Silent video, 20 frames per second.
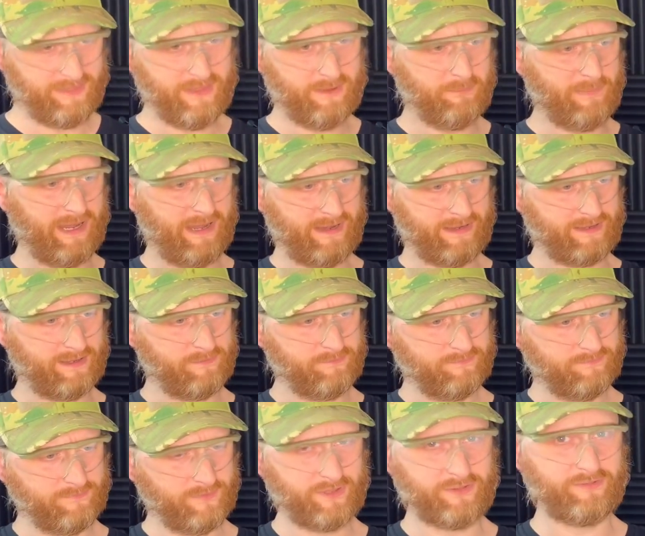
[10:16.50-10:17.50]
mag,
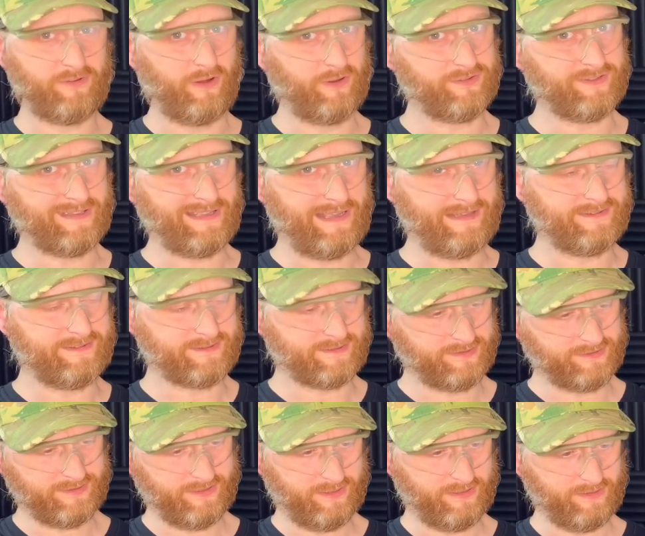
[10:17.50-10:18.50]
as far as the gas is
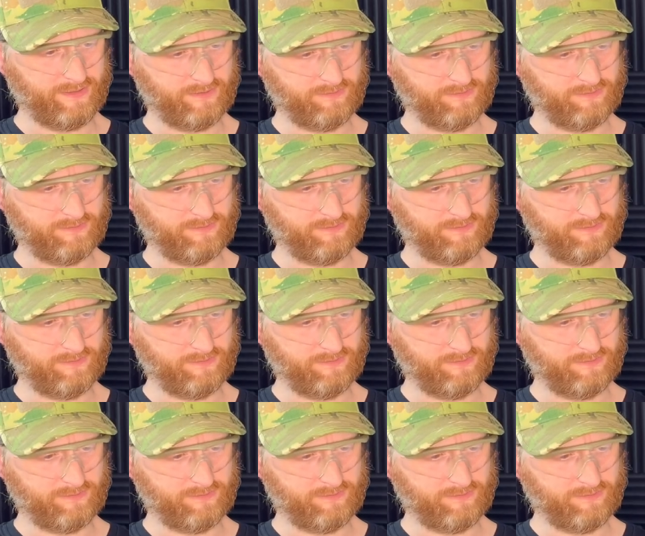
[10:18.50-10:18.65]
concerned.